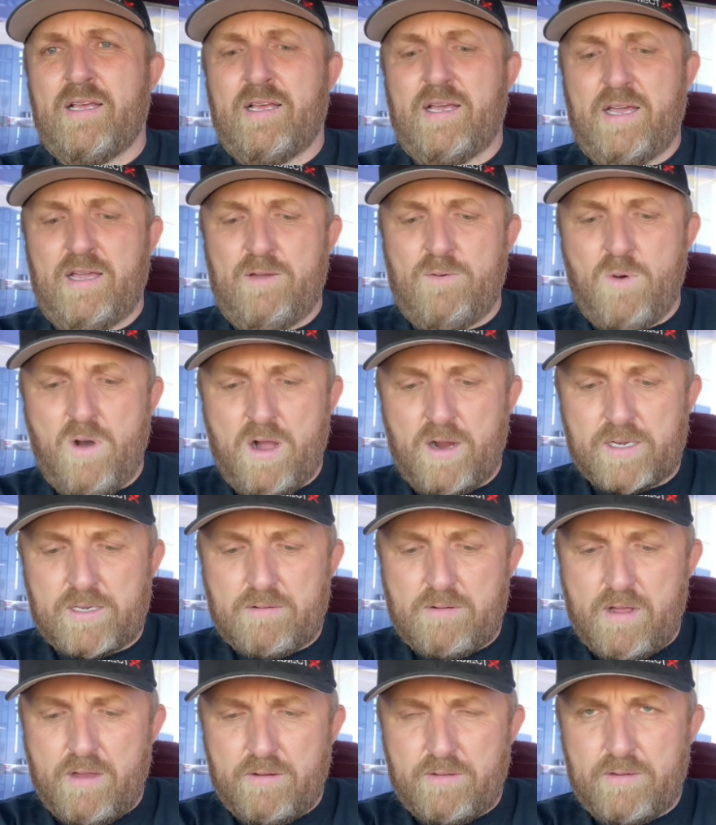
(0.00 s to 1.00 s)
I walked
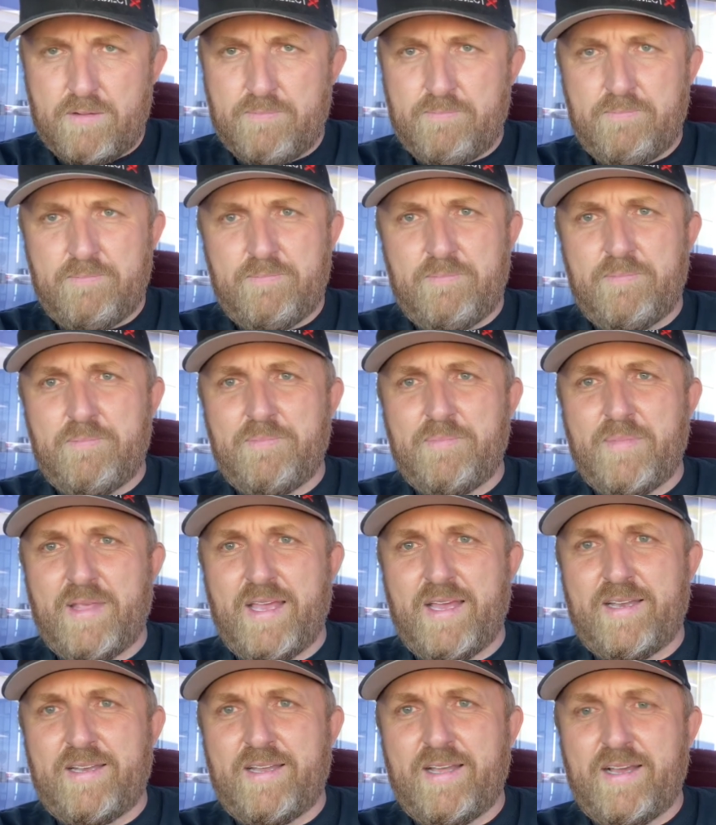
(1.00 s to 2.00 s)
around him,
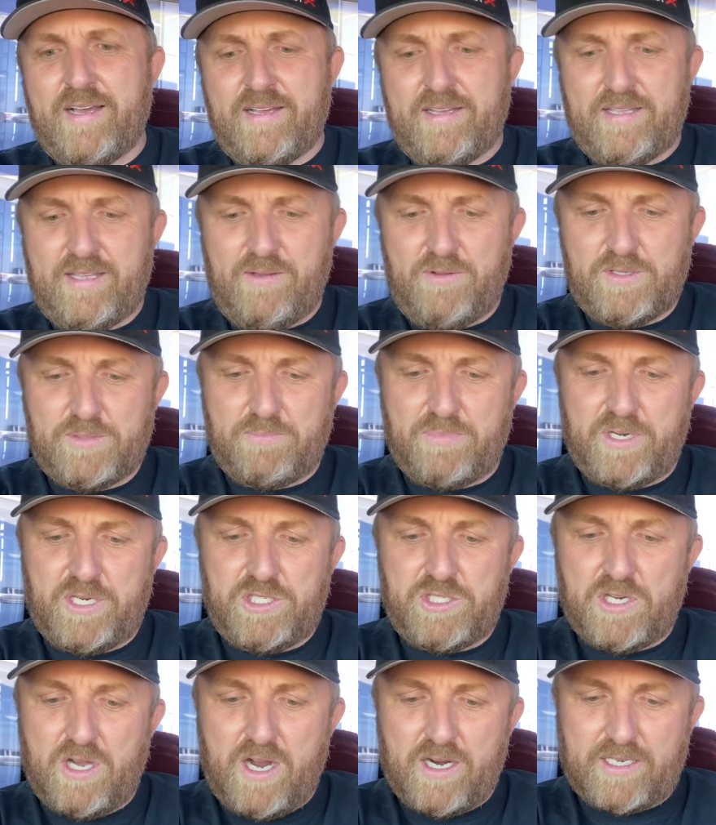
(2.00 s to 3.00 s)
and he was pretty
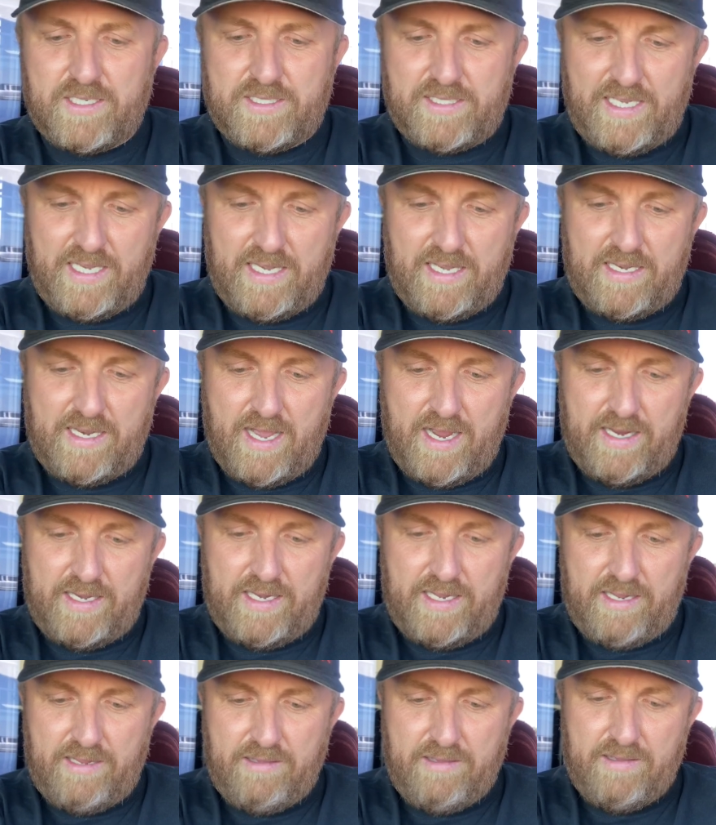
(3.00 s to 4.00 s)
shocked to see a
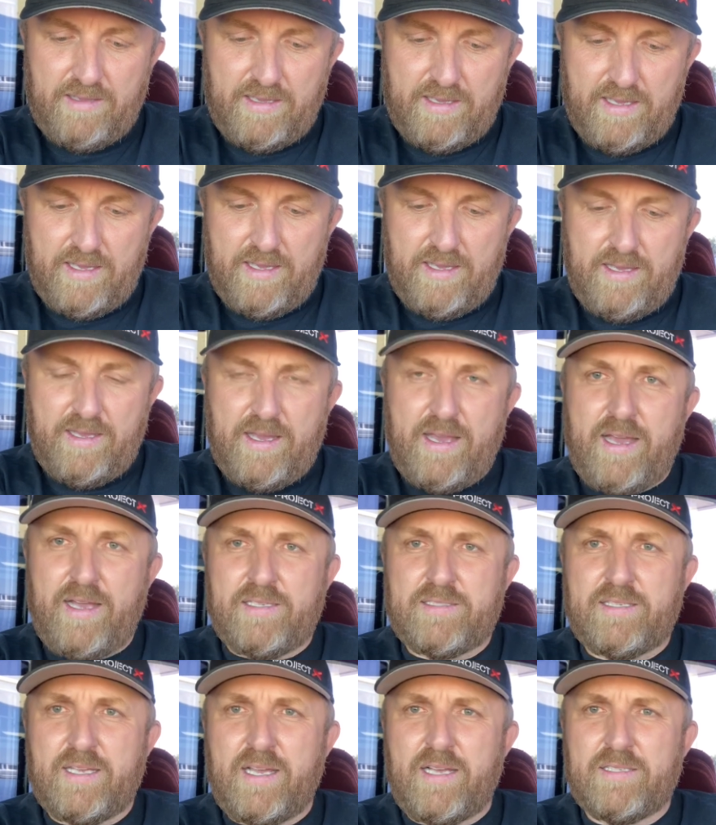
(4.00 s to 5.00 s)
90
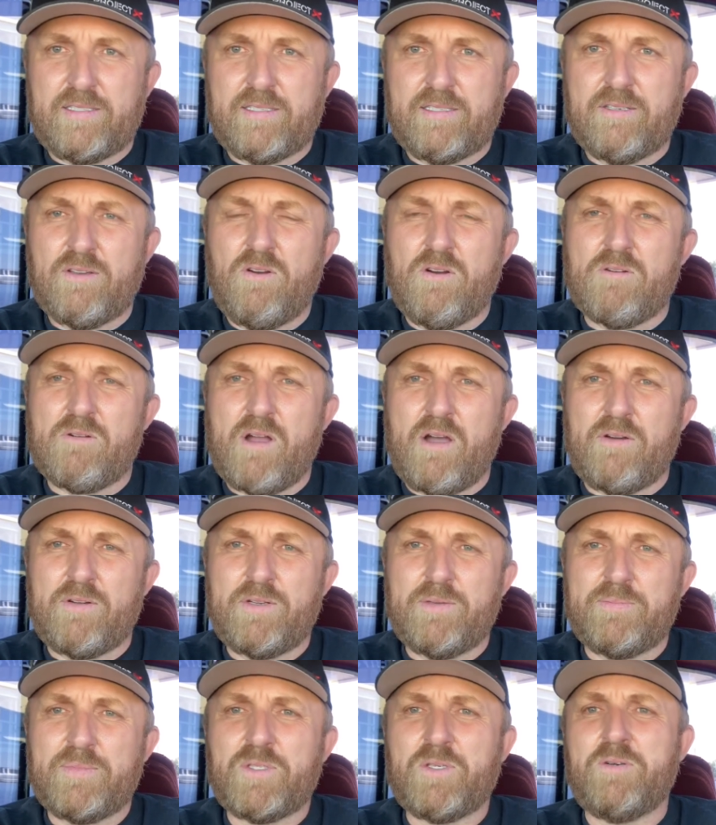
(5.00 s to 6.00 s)
SS go around
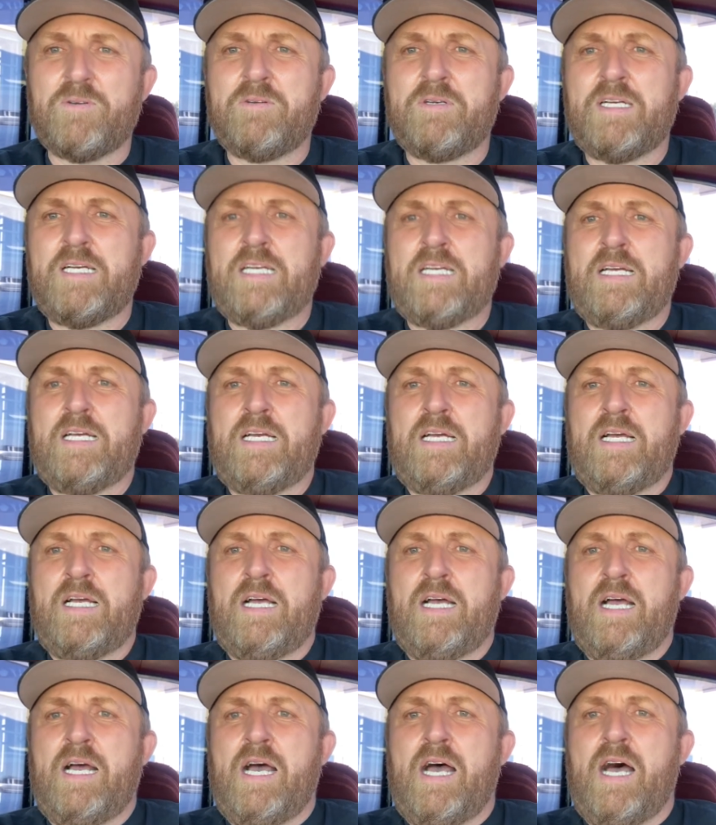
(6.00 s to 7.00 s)
him. So
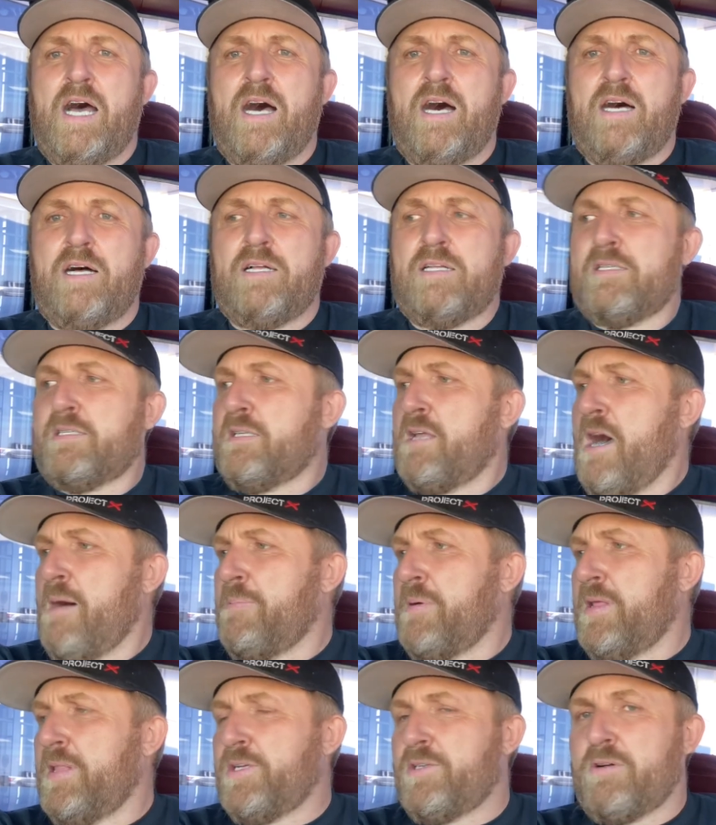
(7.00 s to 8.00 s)
I'll top
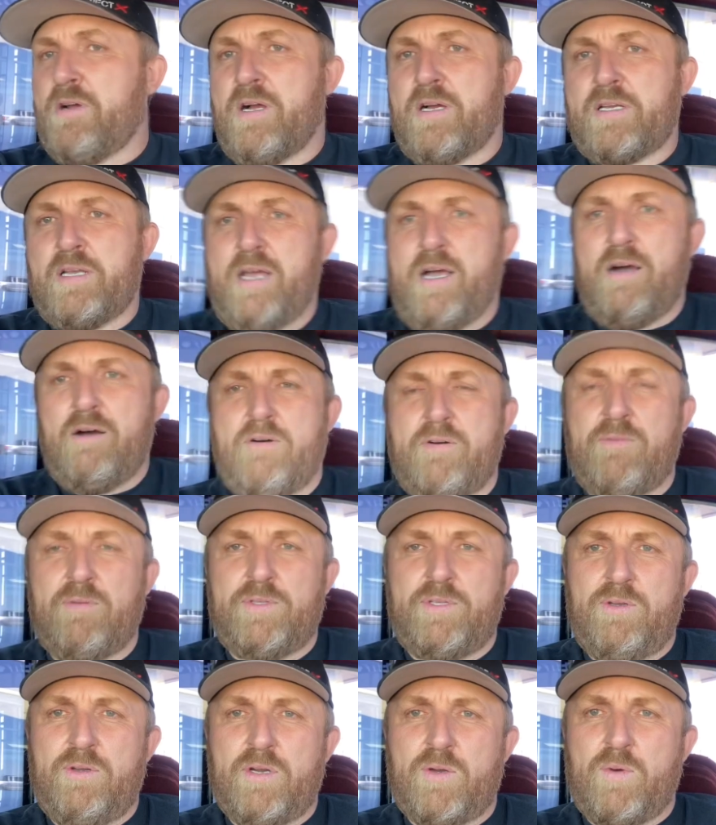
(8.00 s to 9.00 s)
out of the truck now and we'll
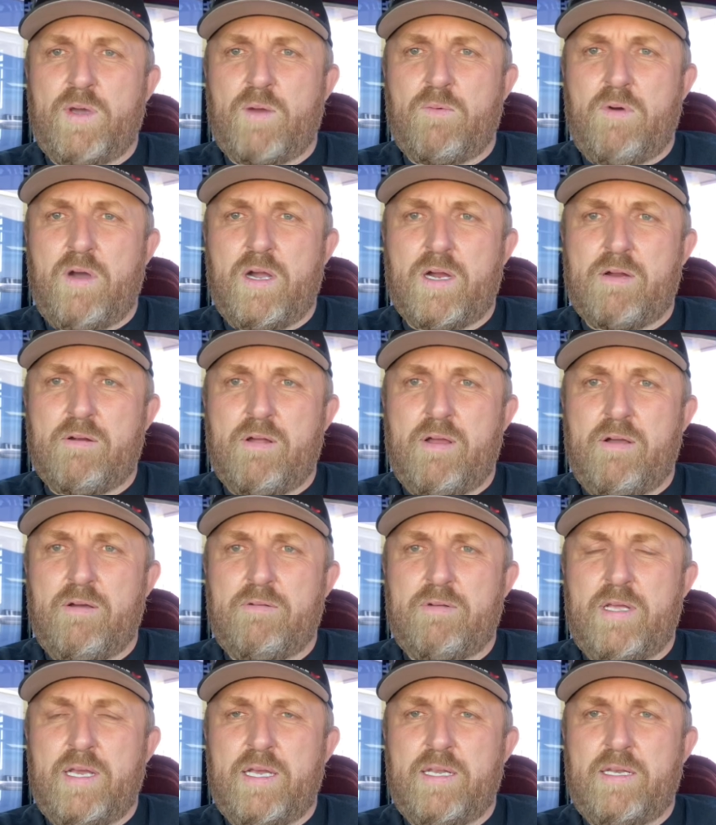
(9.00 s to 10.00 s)
do a quick walk
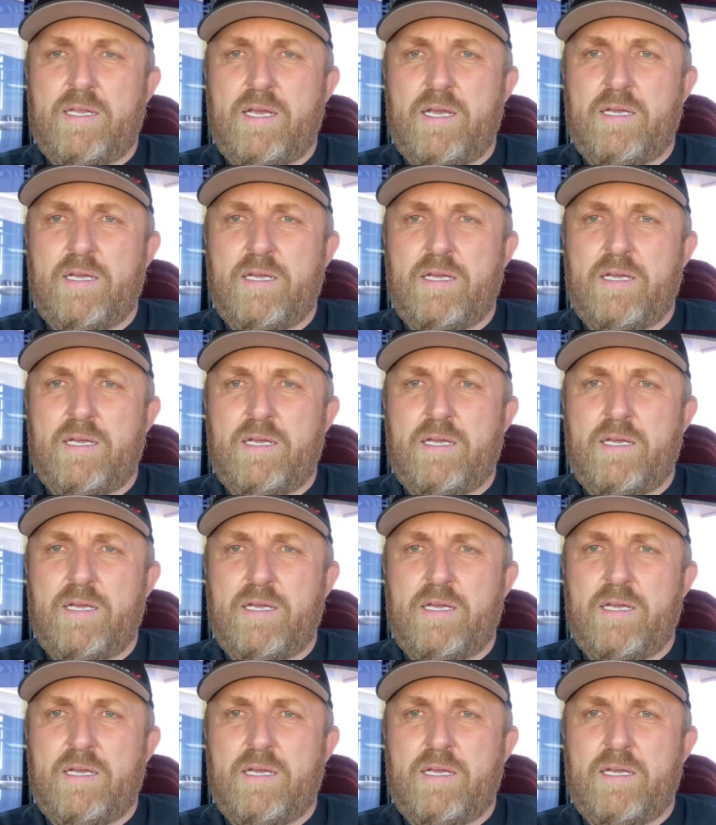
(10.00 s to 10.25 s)
around and